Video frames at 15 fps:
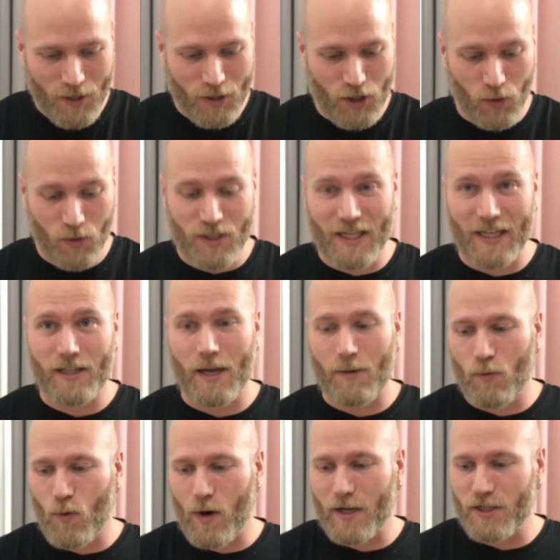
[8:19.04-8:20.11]
So set
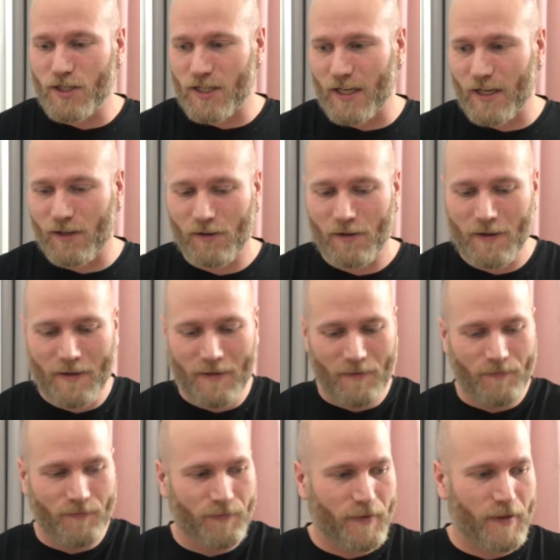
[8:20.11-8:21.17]
number 1 still.
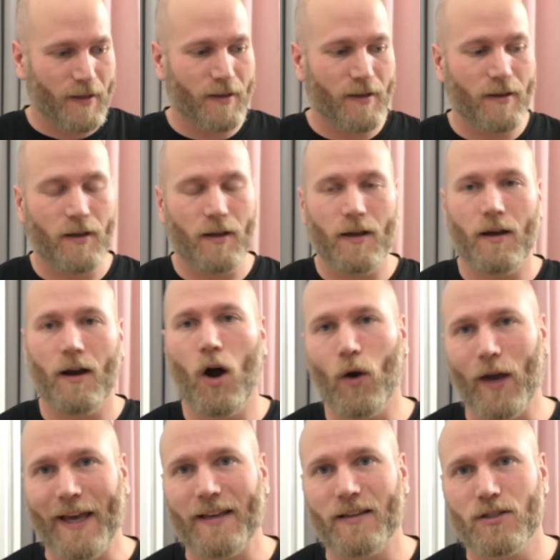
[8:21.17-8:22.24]
Okay,